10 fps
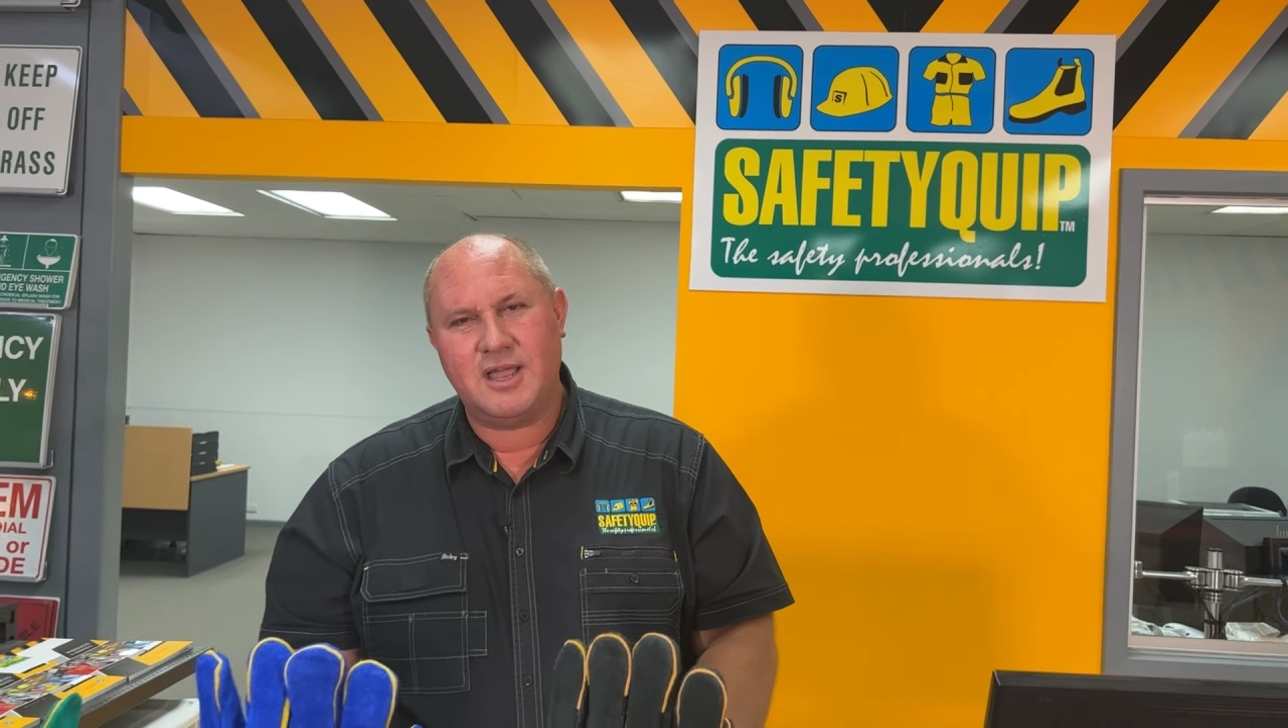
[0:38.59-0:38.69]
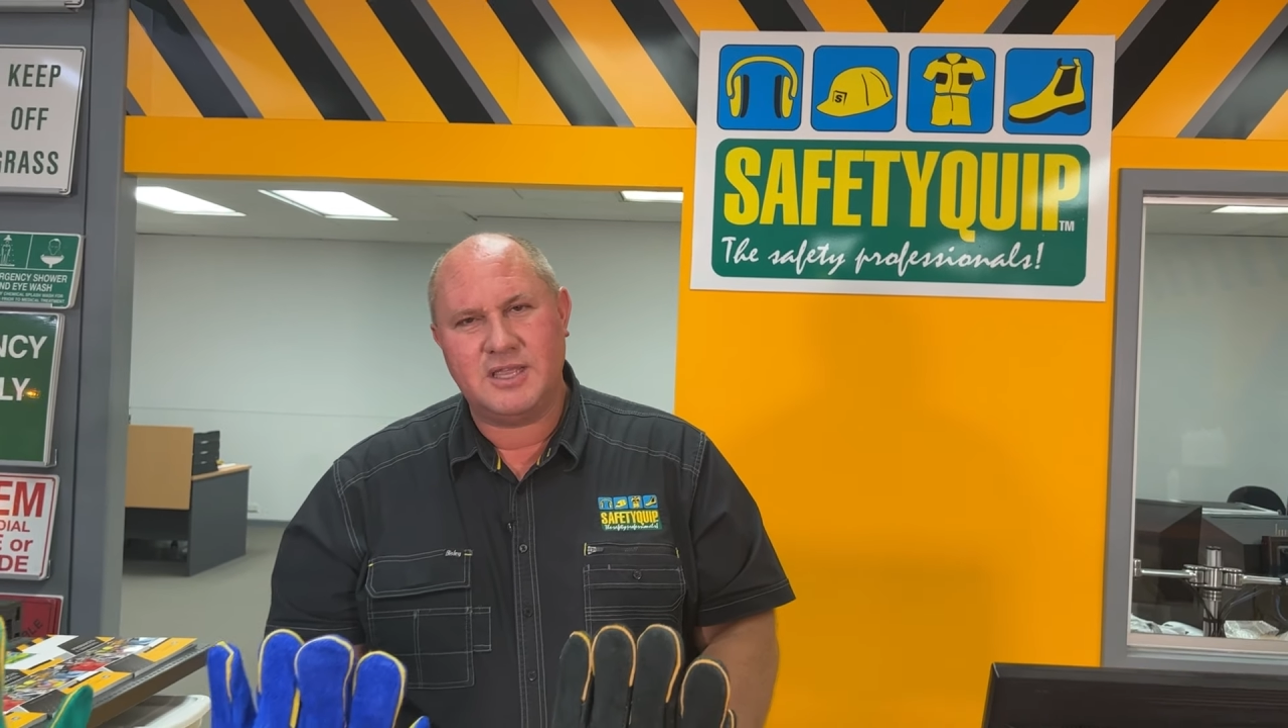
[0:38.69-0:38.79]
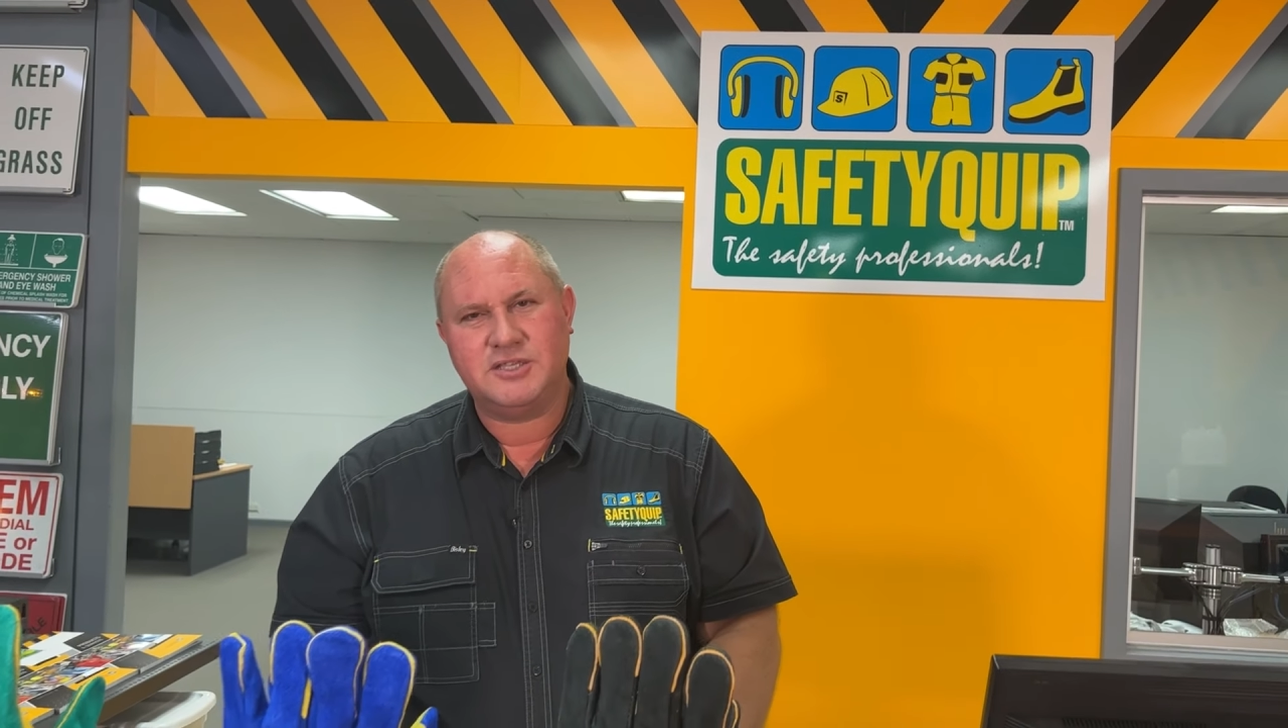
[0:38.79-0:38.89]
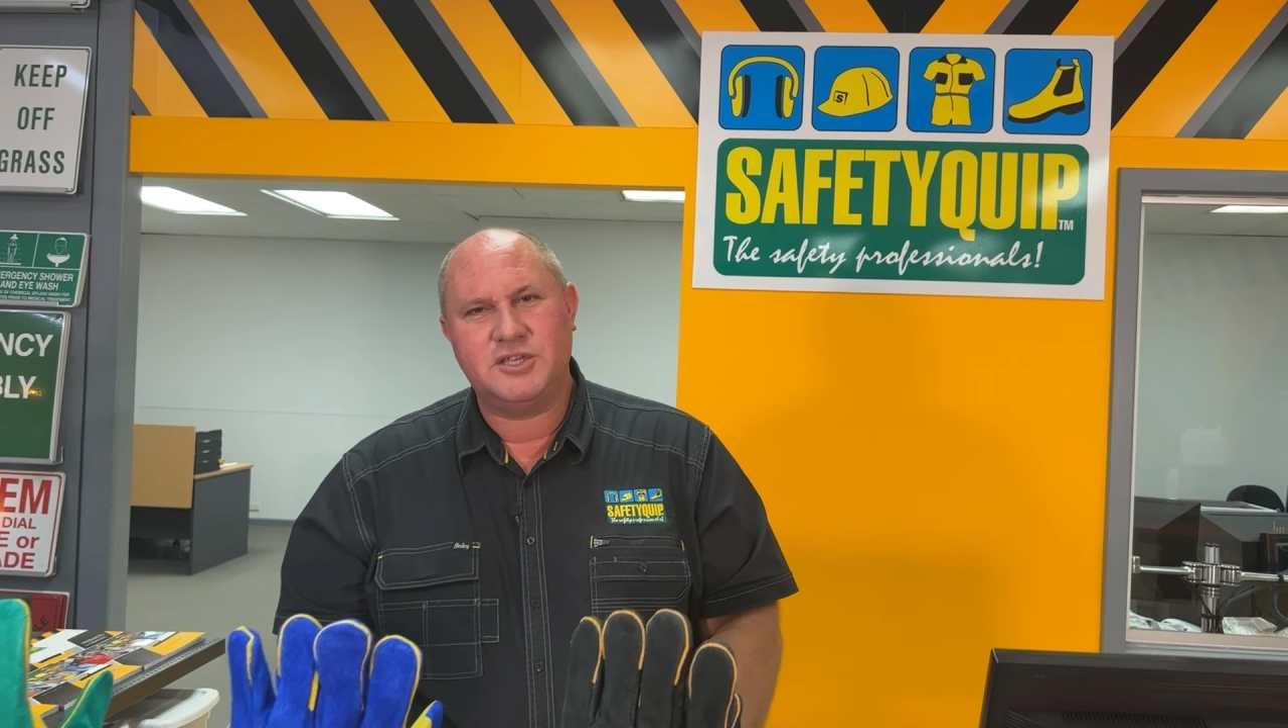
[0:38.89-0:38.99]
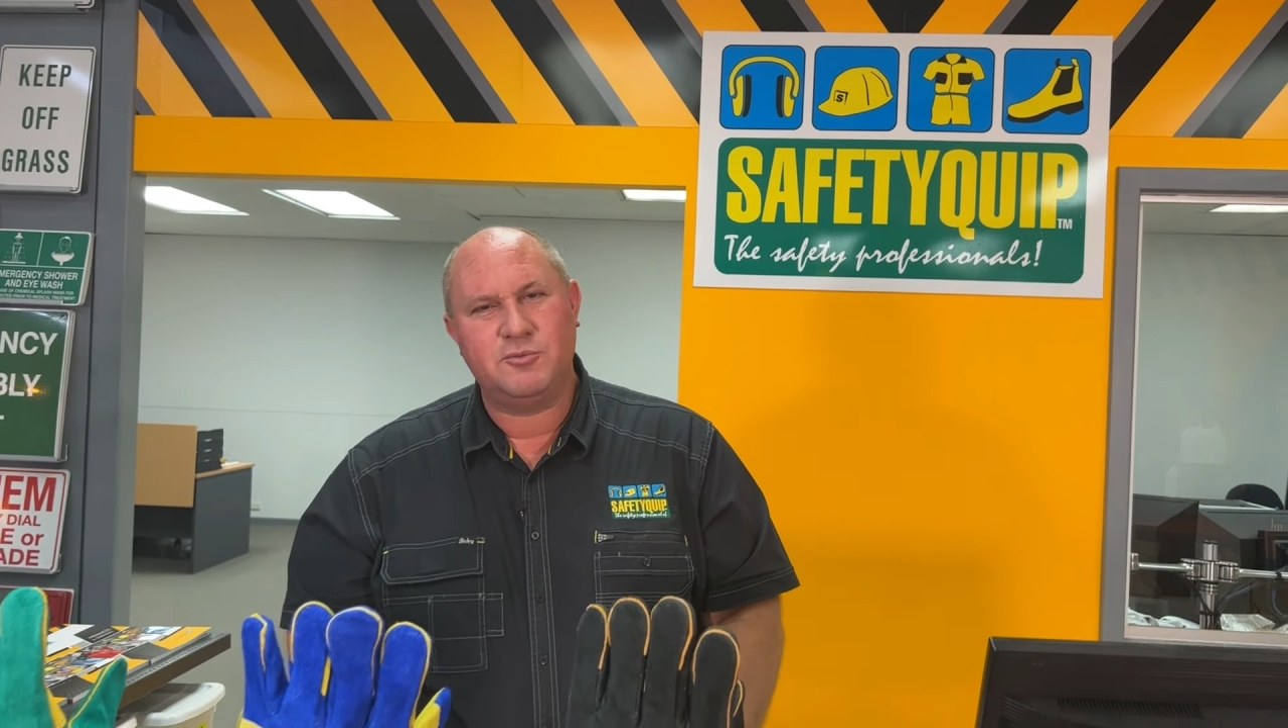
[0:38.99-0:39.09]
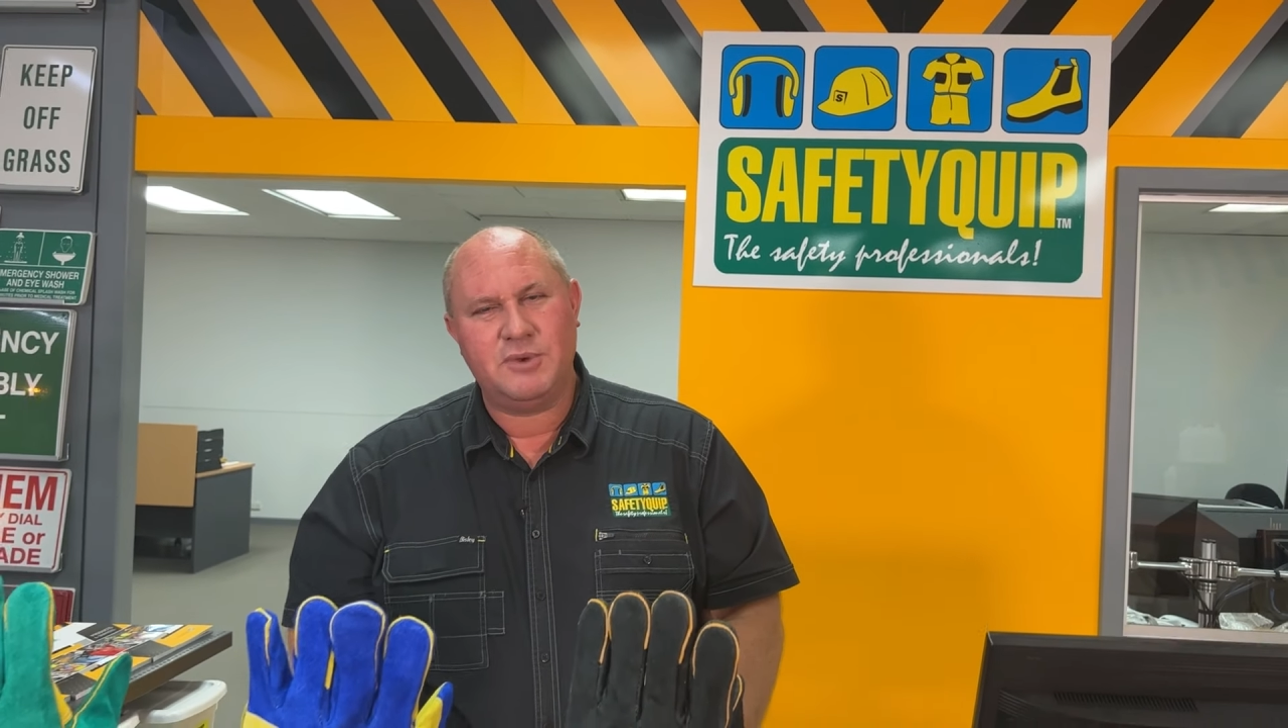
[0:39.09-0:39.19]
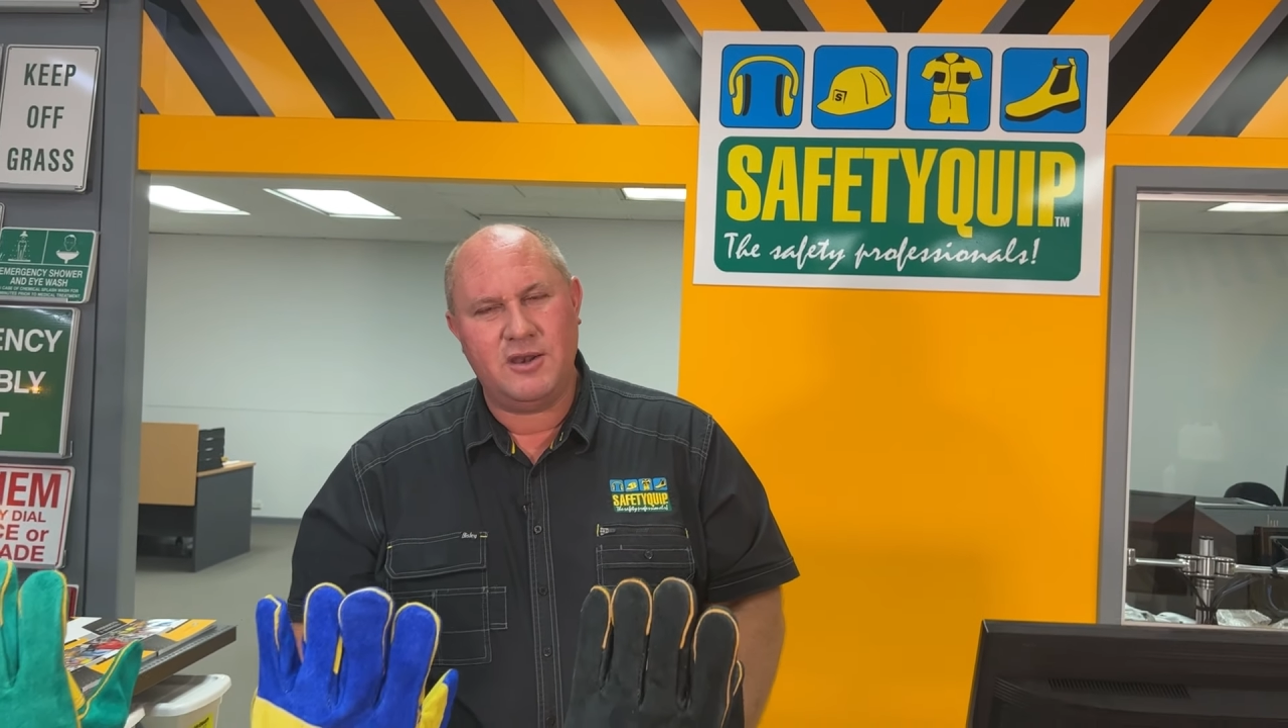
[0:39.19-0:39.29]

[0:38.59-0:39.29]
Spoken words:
considerably